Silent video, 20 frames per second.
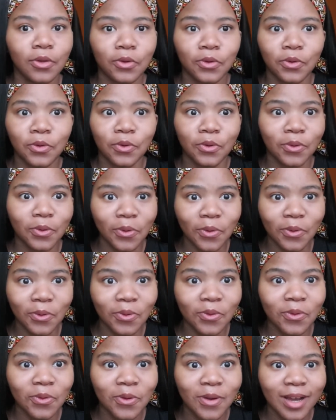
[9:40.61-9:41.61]
no
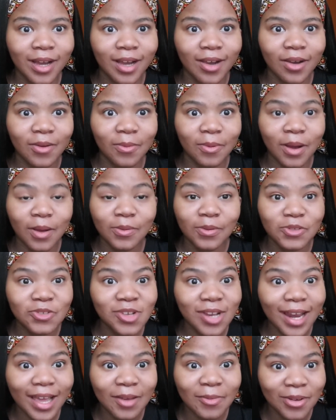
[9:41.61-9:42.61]
why would you
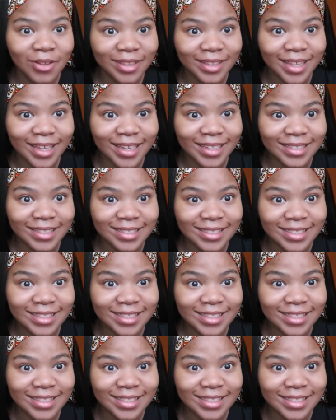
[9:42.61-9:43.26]
lie about that?